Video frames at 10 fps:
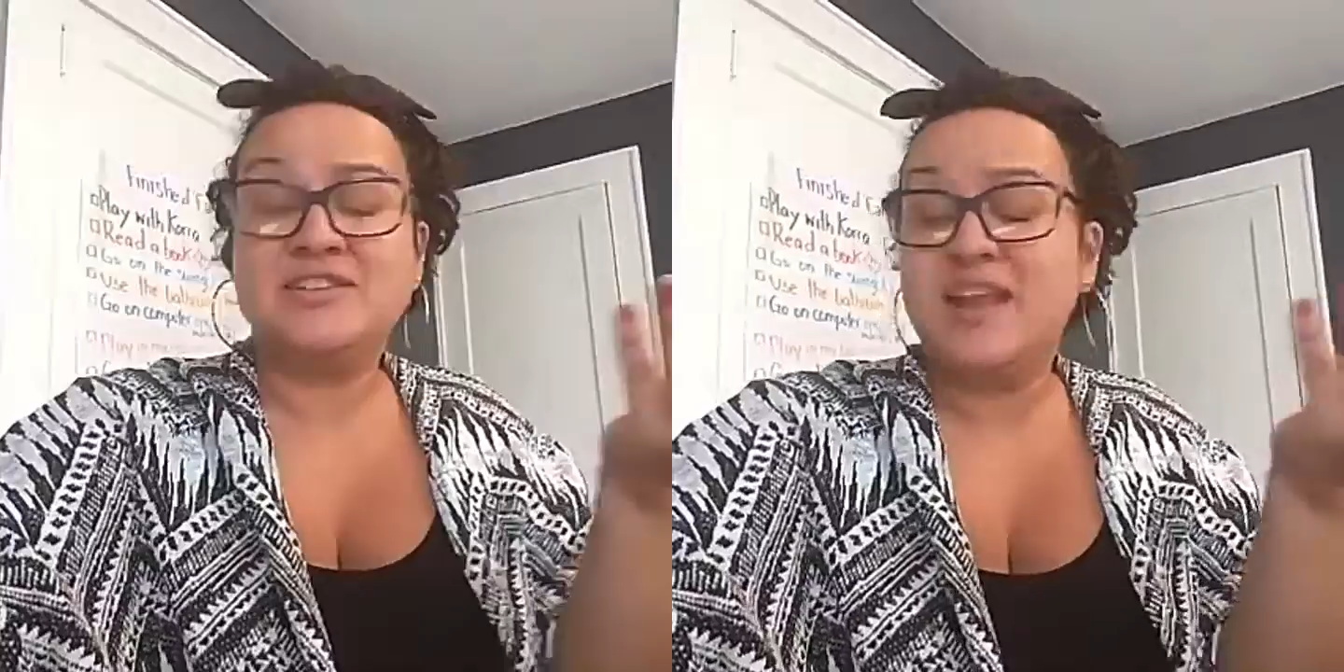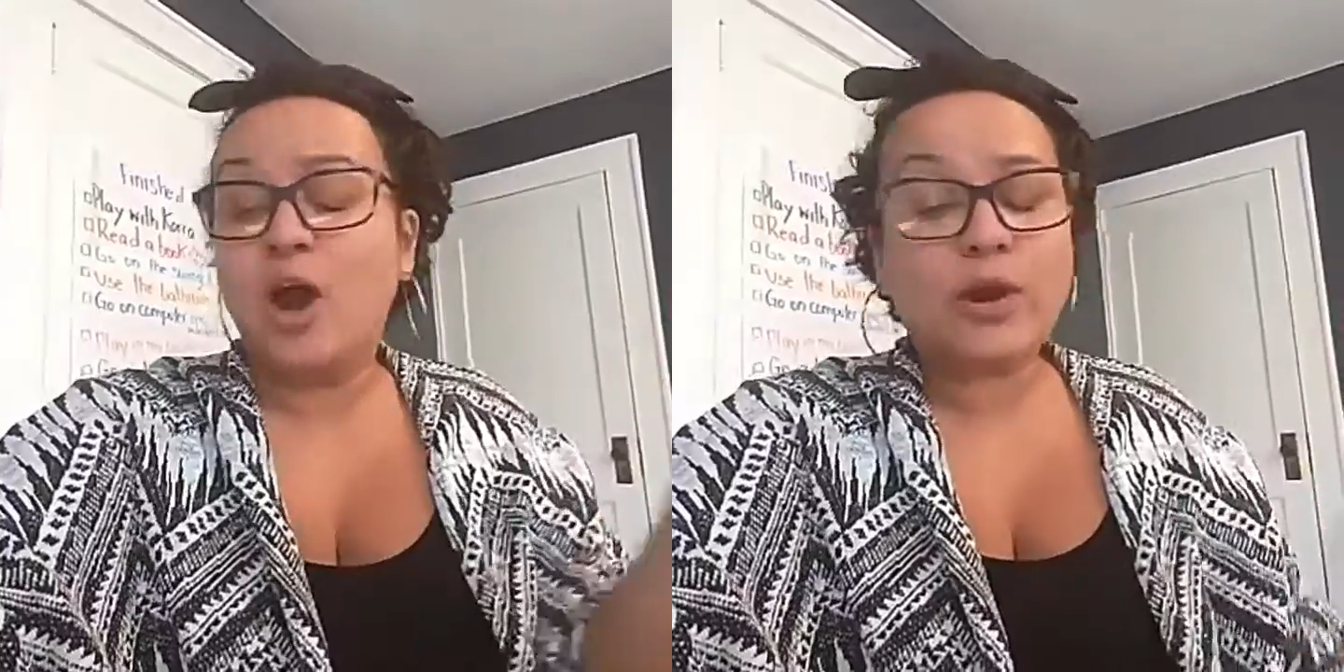
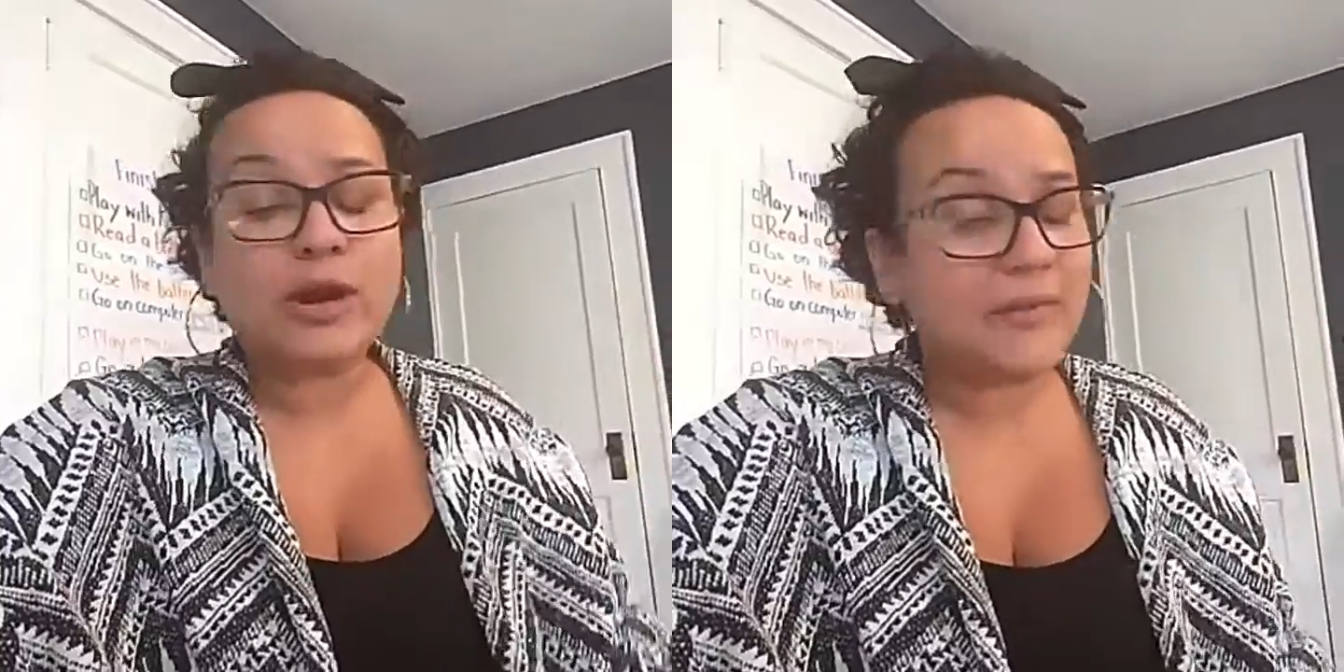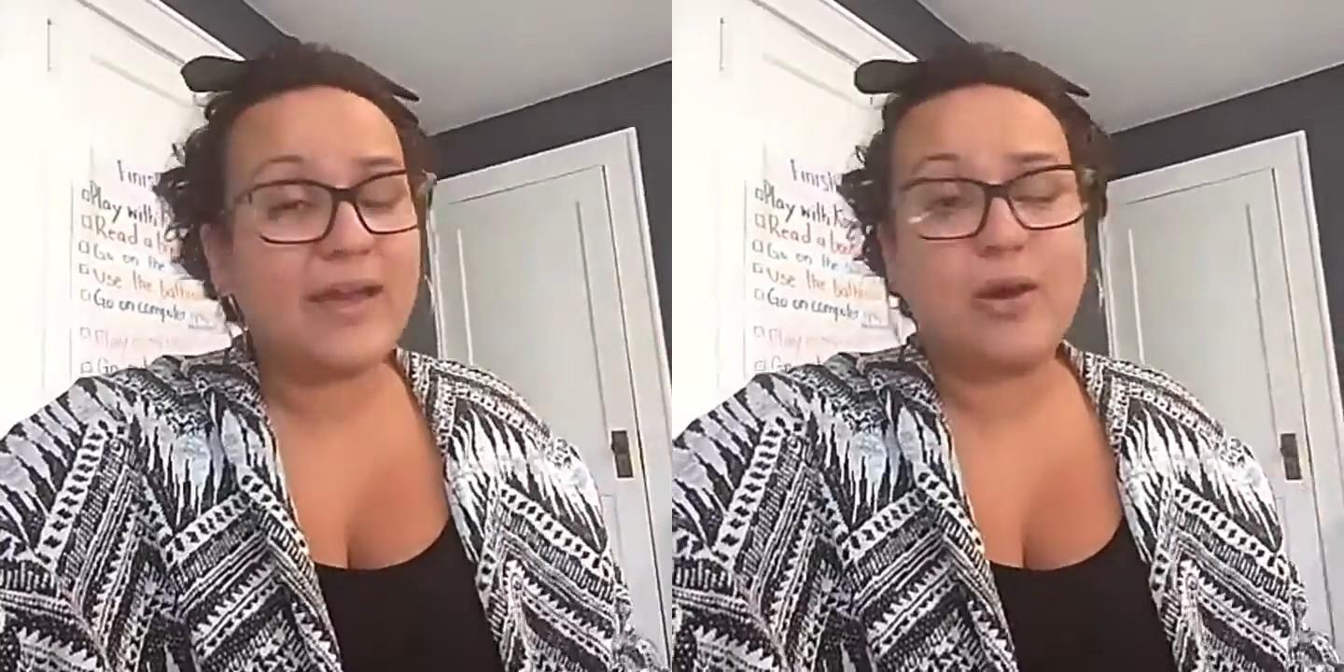not work
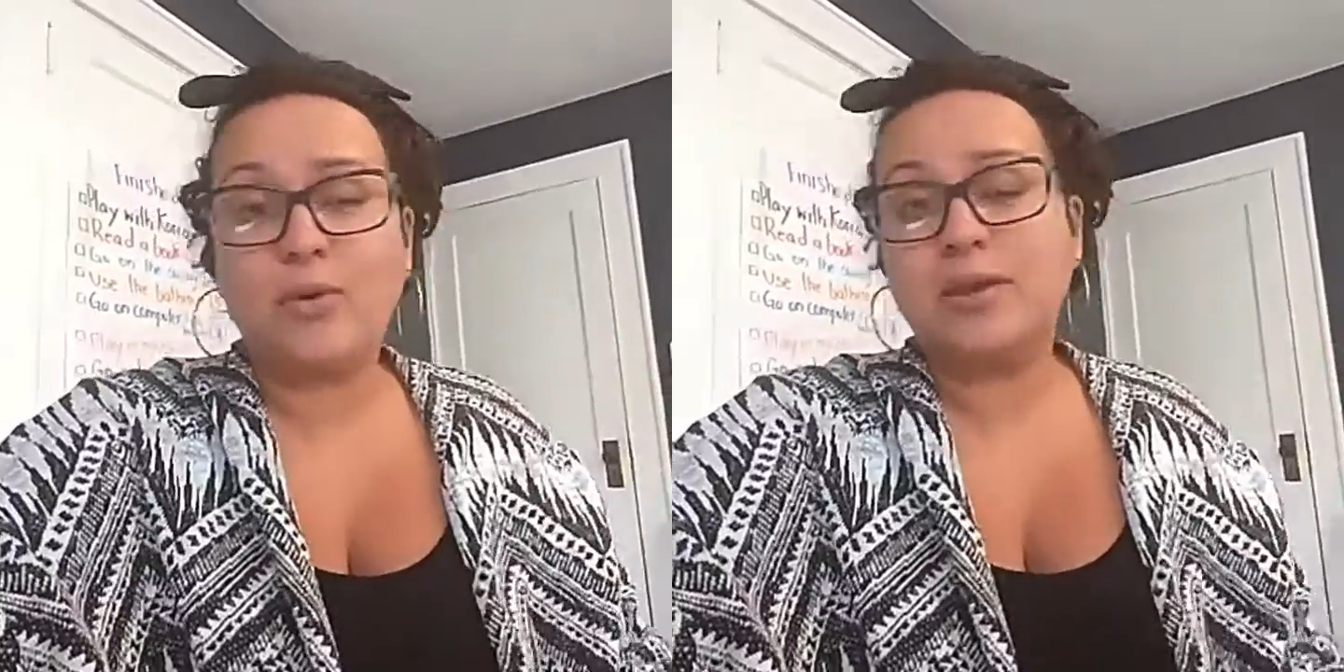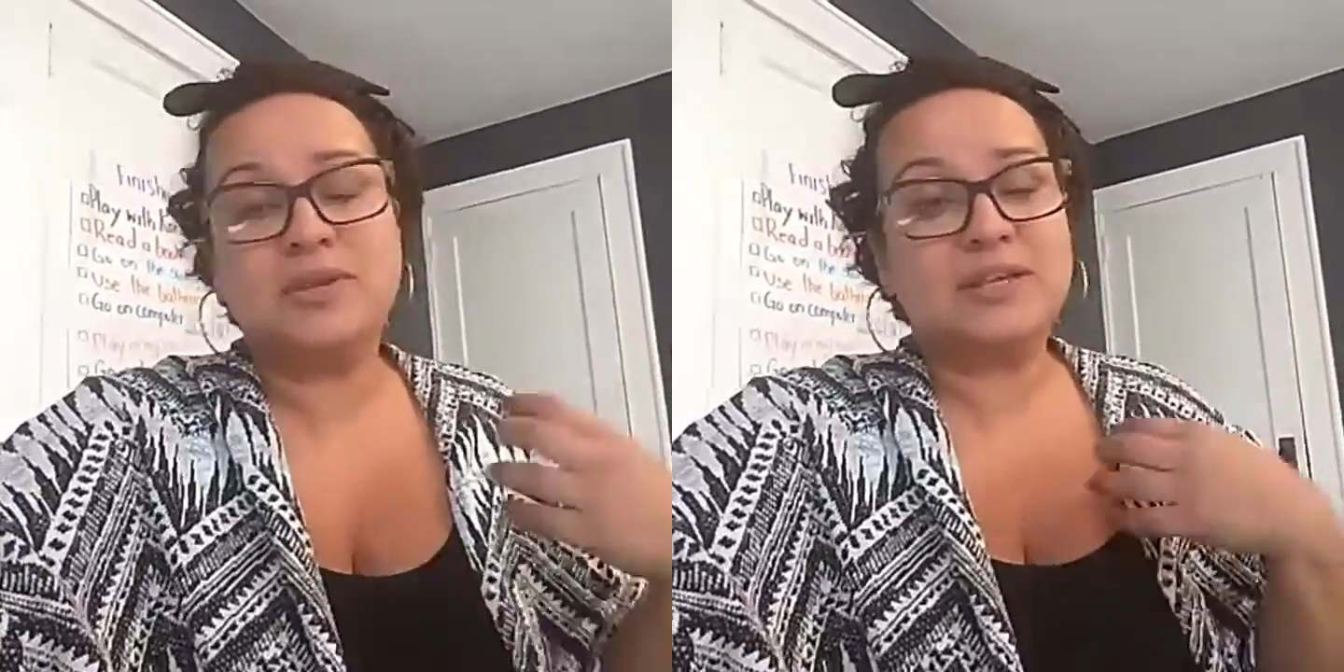out that
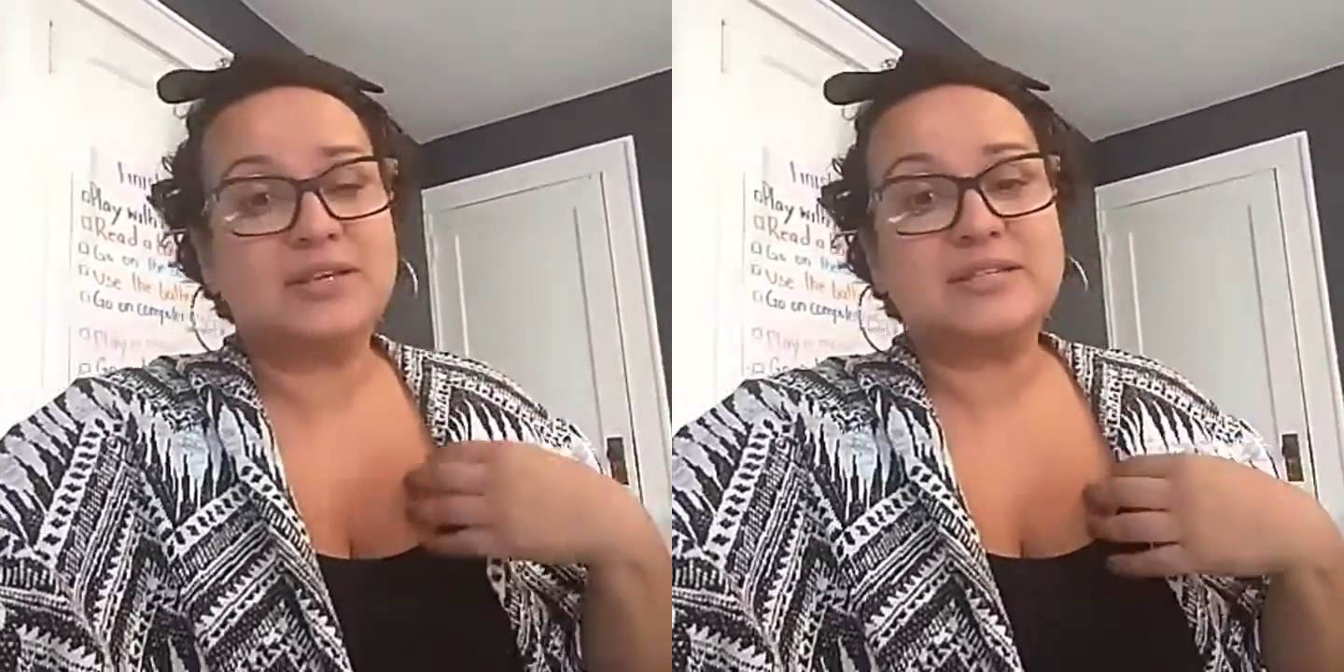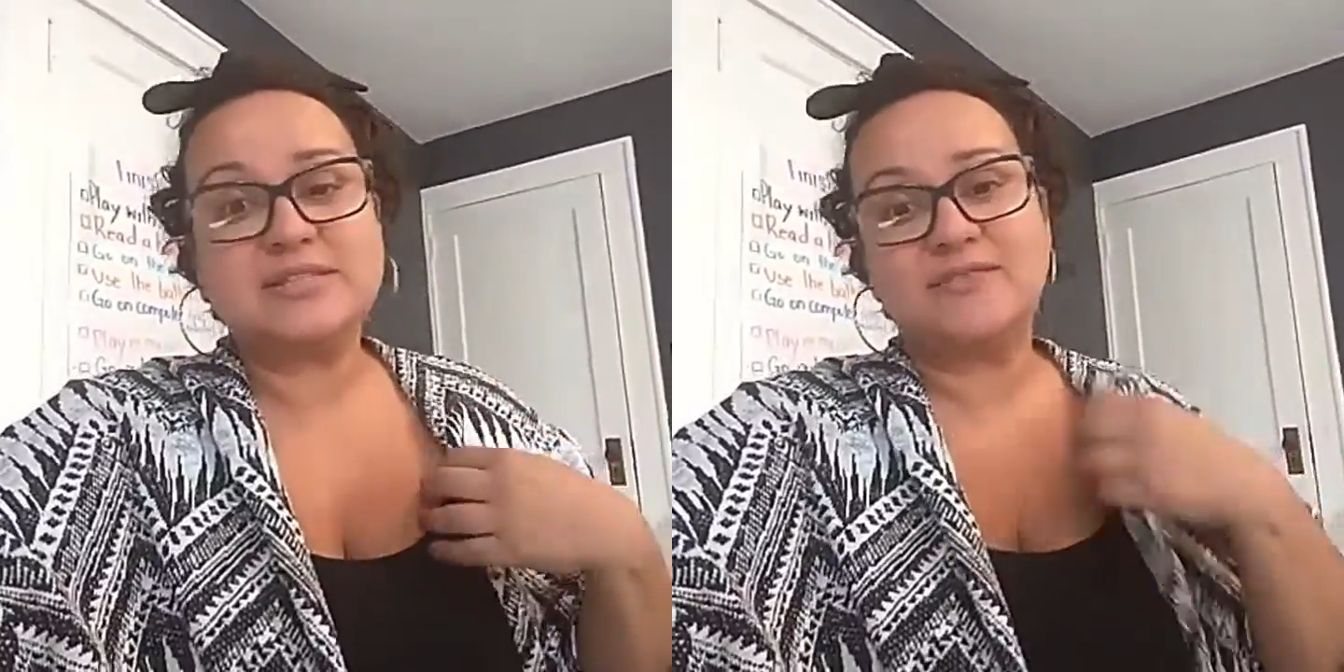way
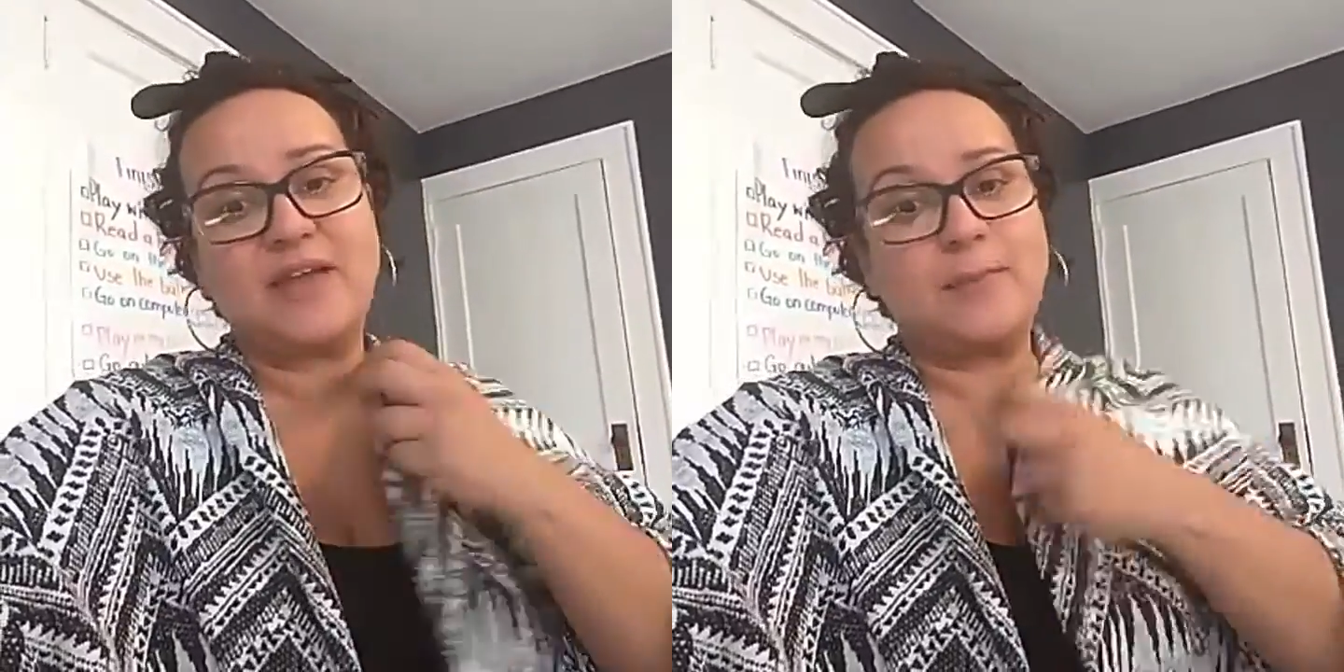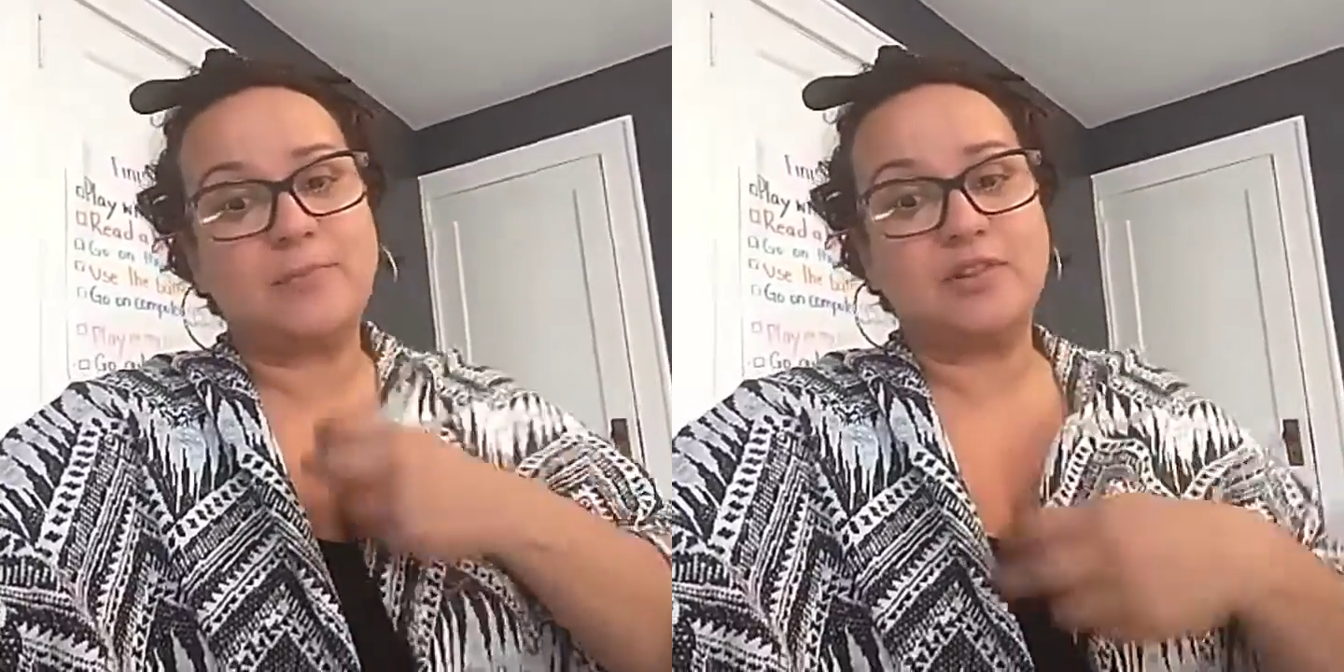because the
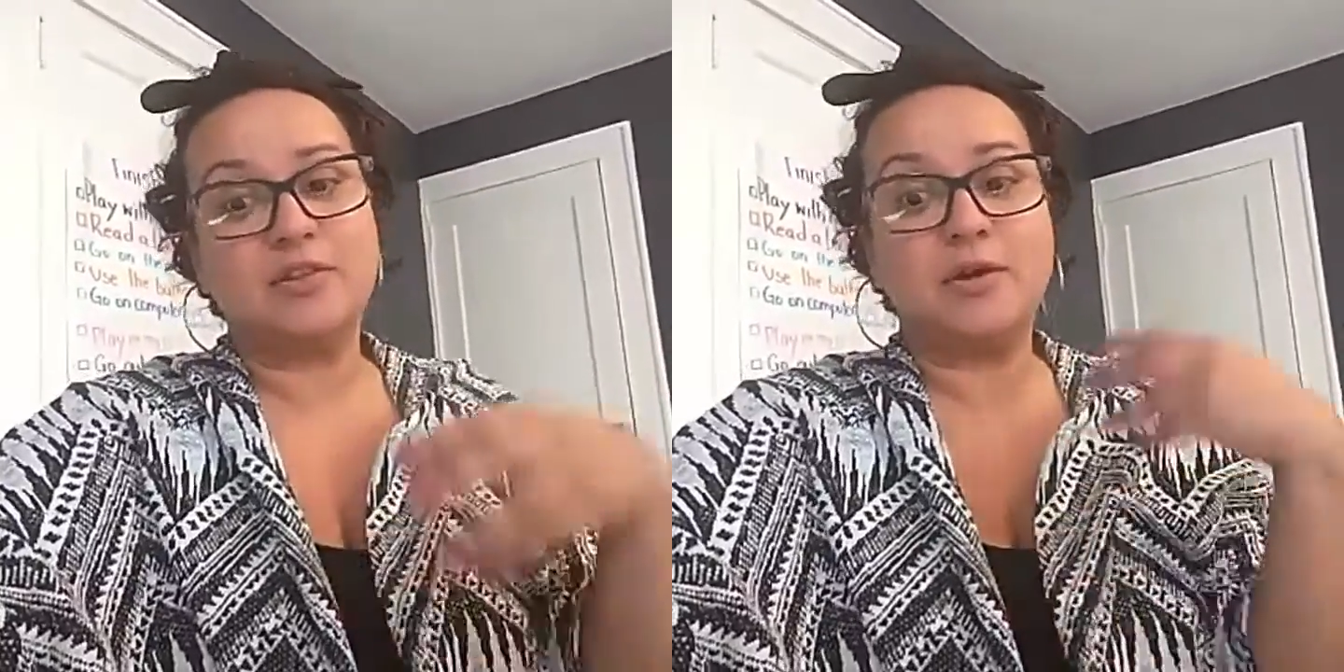family,